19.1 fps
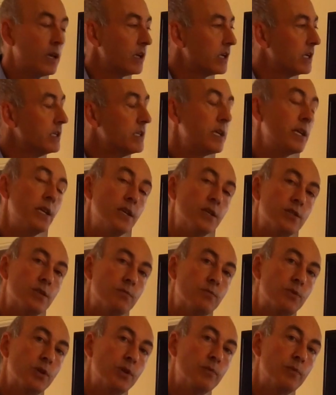continuous
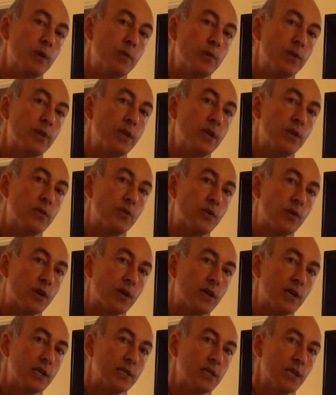improvement within your
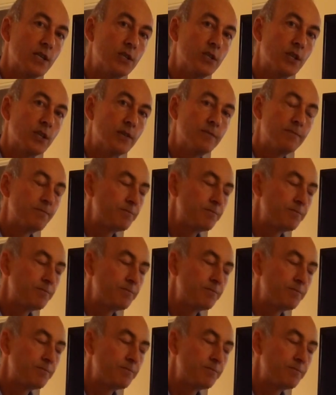organization.